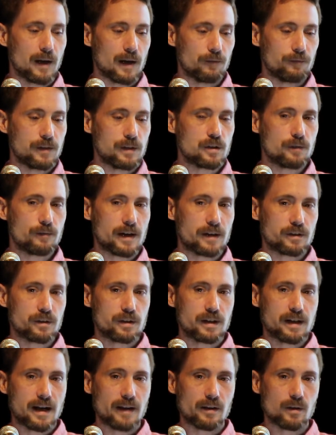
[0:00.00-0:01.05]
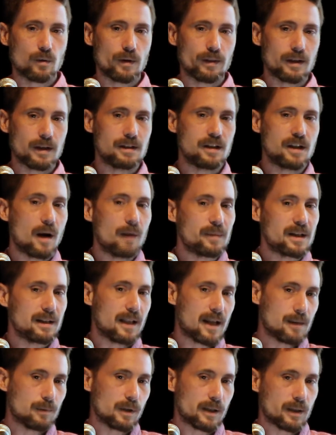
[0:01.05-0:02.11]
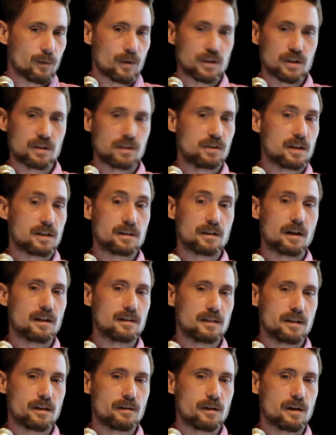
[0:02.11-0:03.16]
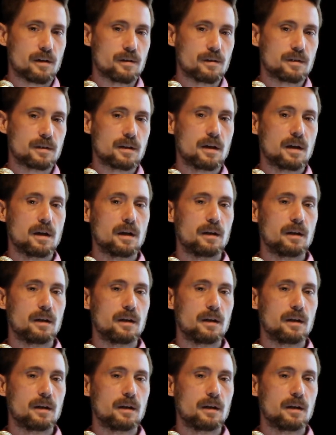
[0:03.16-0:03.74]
feature vector together with a dummy labeling, which is just all zeros.